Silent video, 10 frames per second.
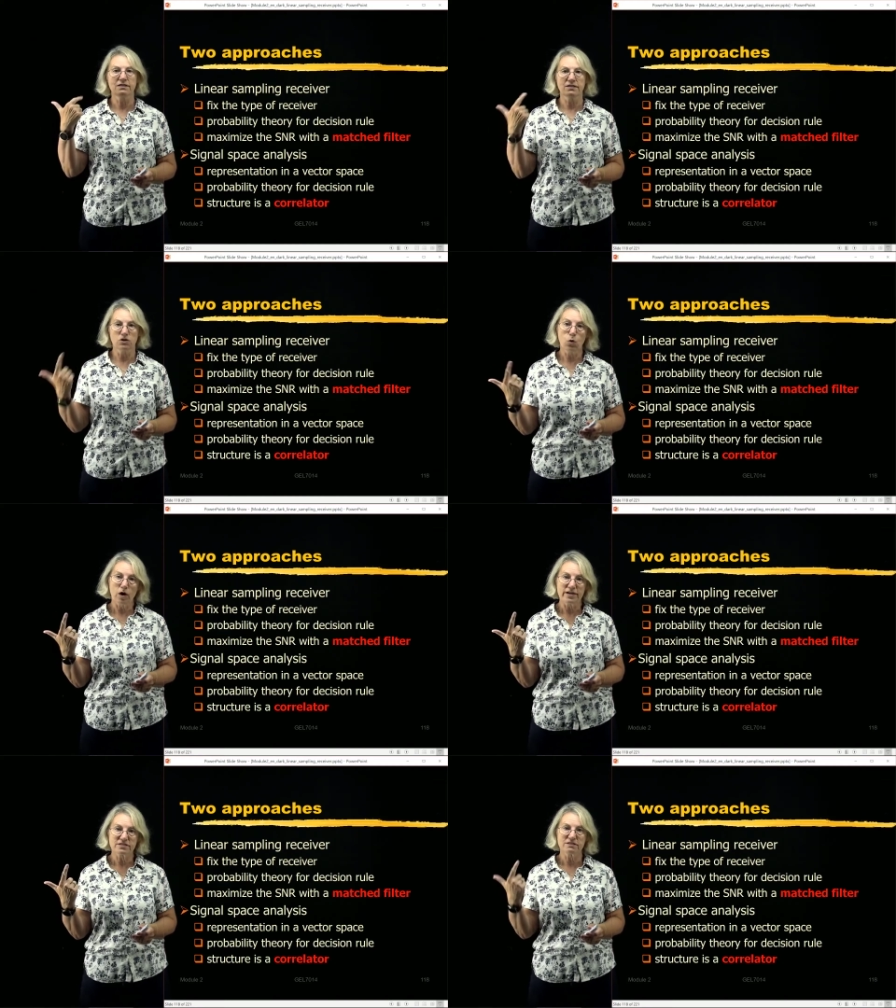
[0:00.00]
the
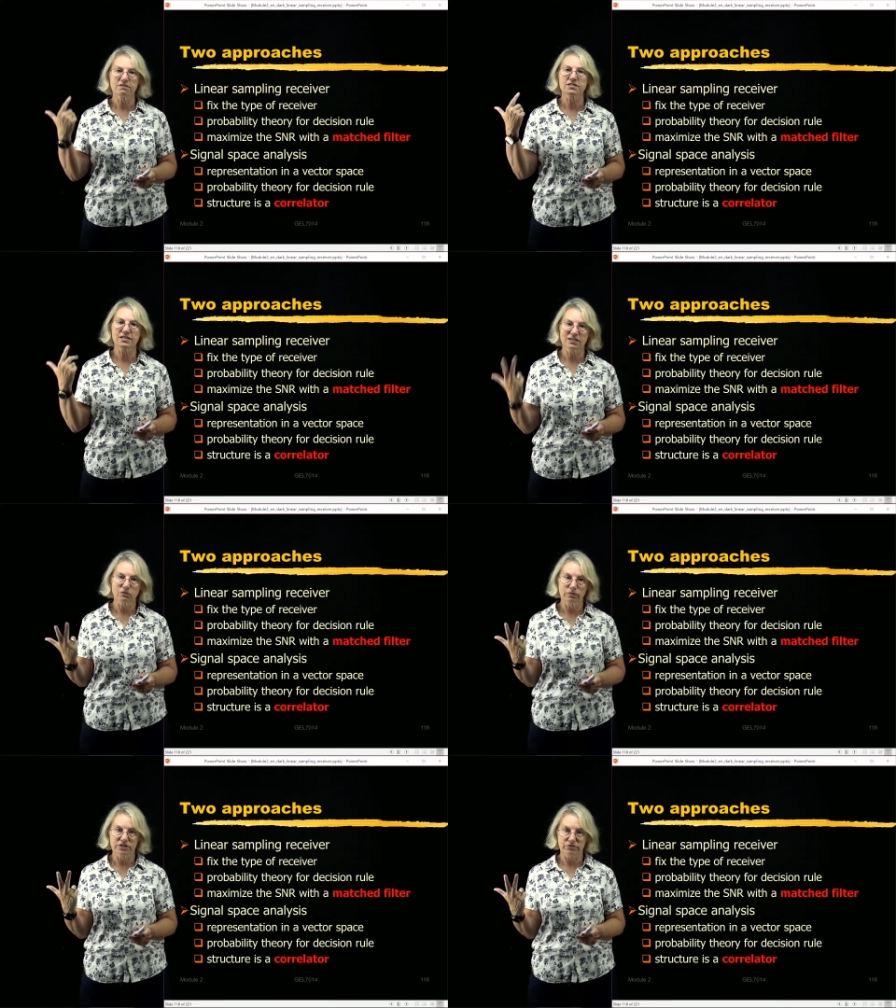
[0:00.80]
noise, the signal
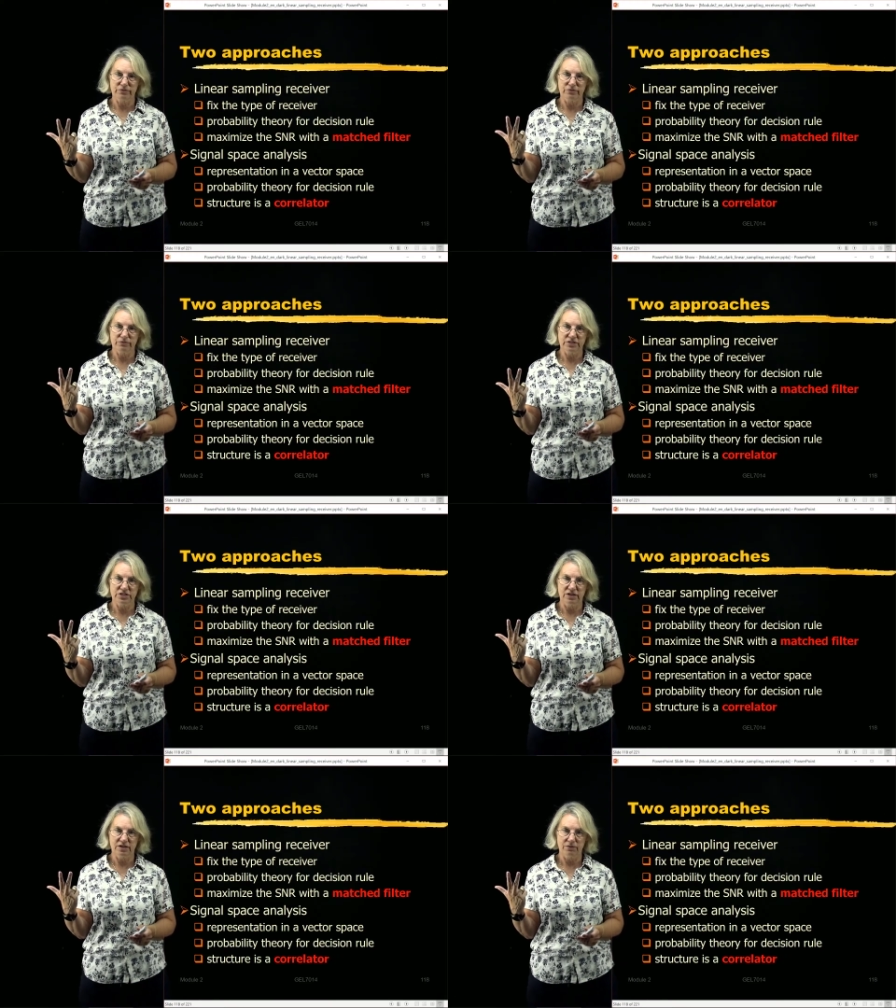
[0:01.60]

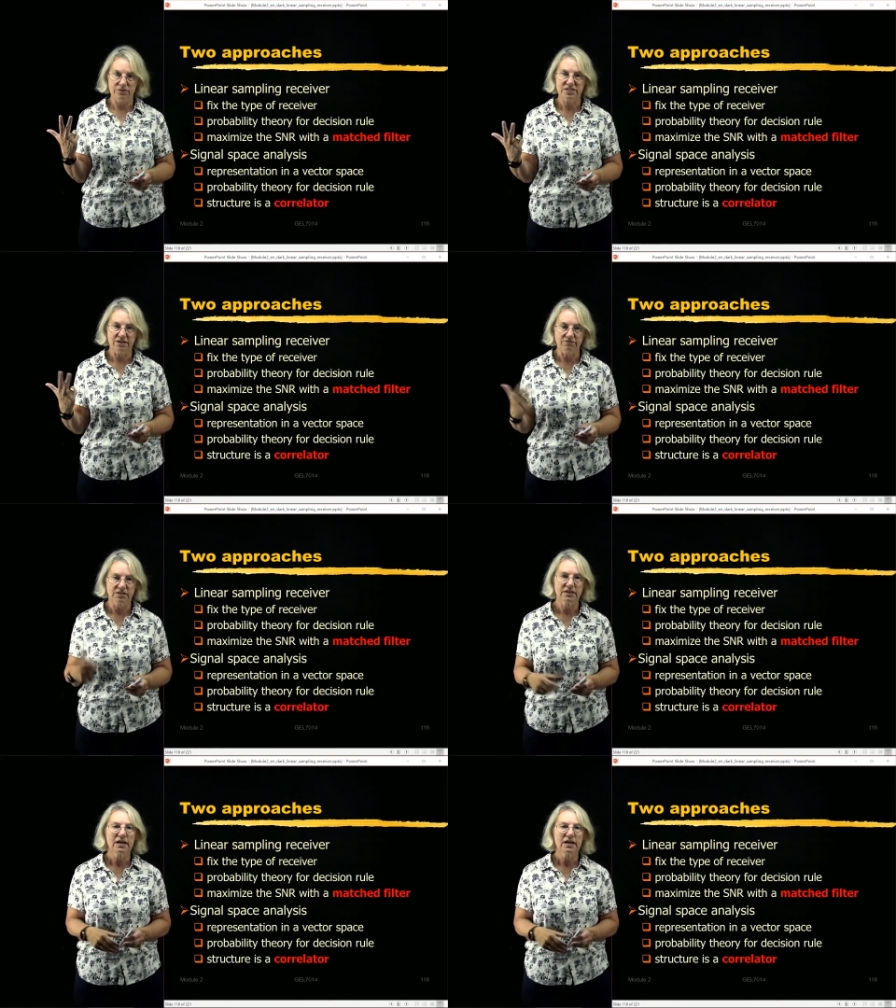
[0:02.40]
received.